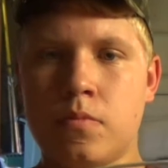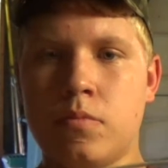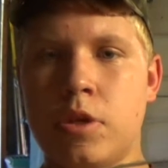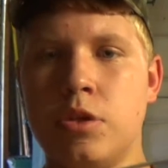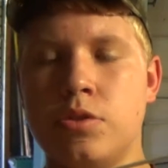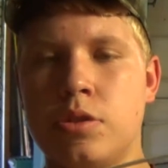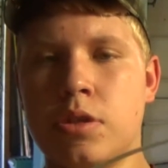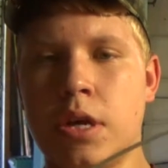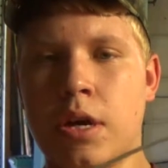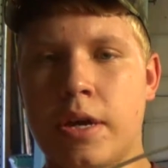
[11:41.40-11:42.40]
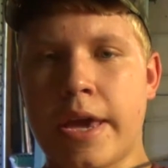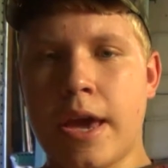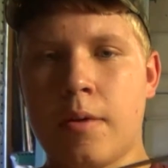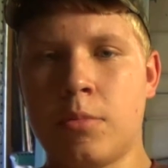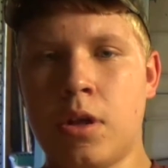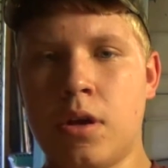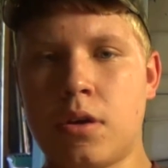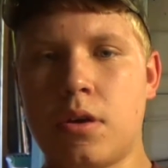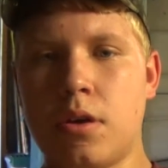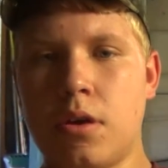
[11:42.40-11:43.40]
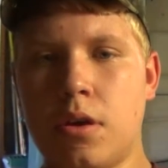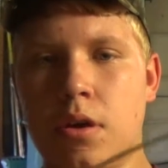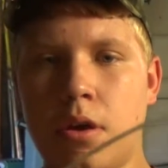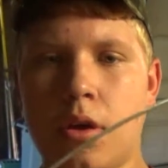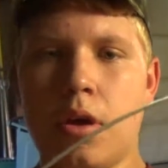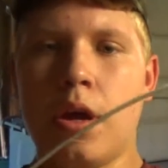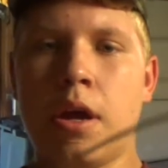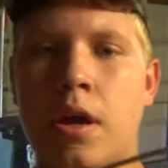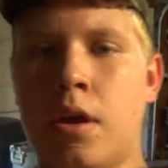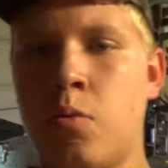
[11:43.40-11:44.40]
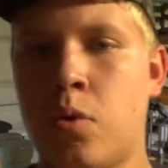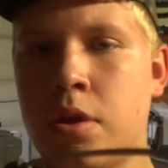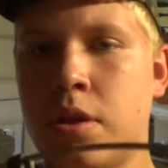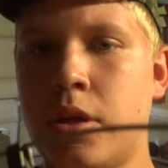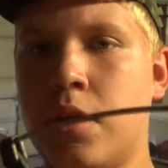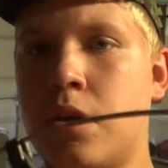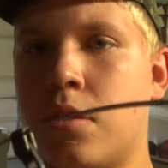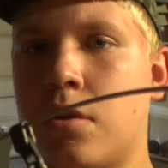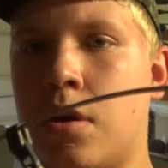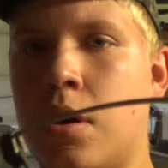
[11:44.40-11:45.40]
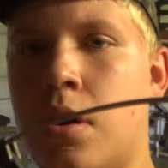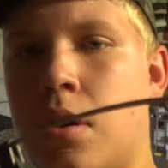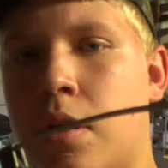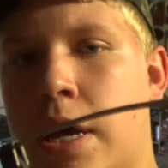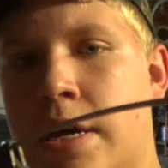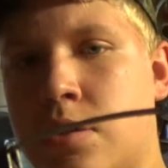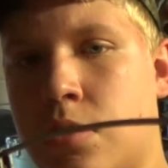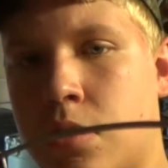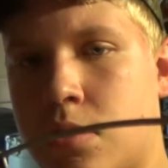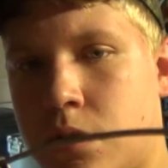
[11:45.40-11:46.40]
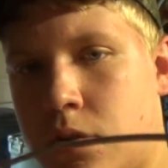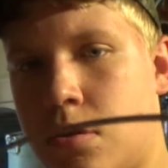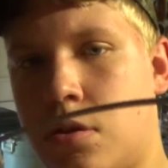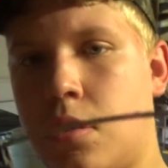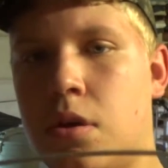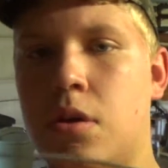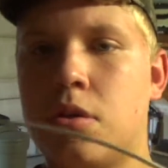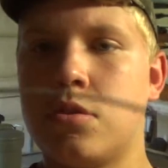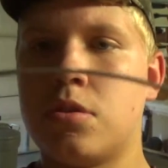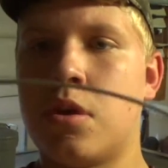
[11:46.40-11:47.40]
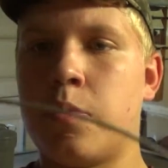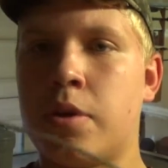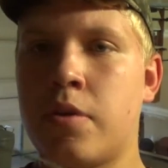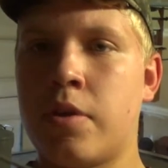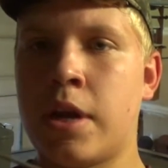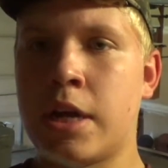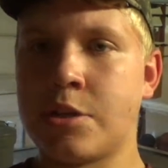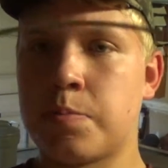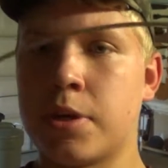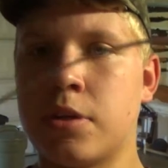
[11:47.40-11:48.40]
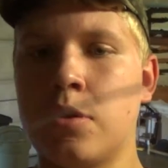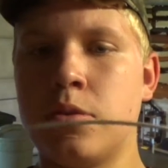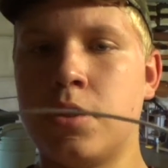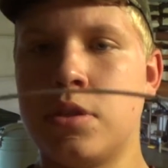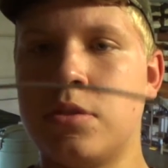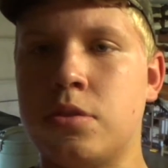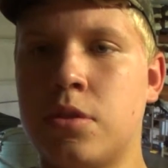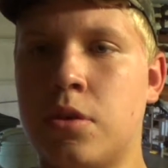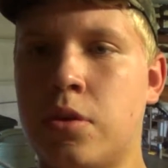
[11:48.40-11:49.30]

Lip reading: he uses a cam lock and one of the S hooks. So and I spring load these. So,